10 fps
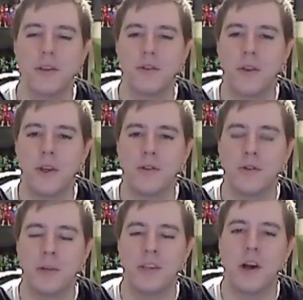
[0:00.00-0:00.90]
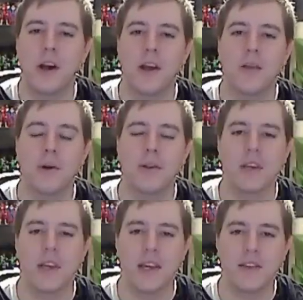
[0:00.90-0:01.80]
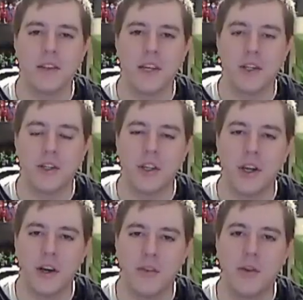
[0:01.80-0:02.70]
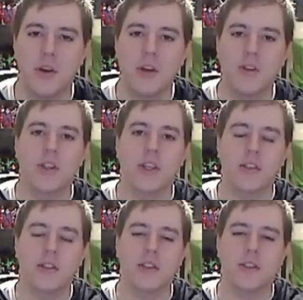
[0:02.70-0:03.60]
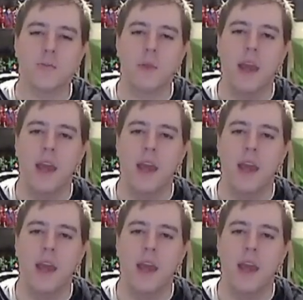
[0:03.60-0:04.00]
This video is going to be talking about the cancellation of Young Justice